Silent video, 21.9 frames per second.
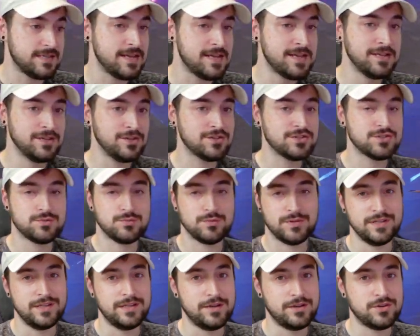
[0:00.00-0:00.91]
Looks
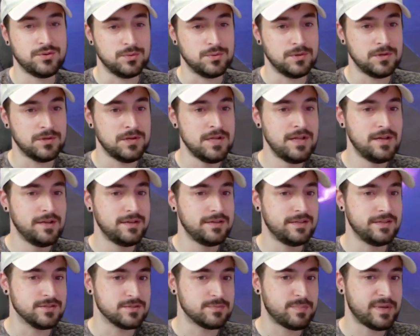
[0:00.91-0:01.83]
really cool.
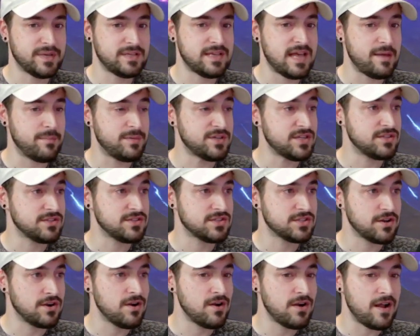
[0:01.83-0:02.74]
Deals big damage at the
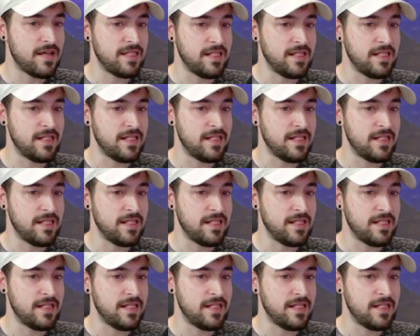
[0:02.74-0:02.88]
start and then a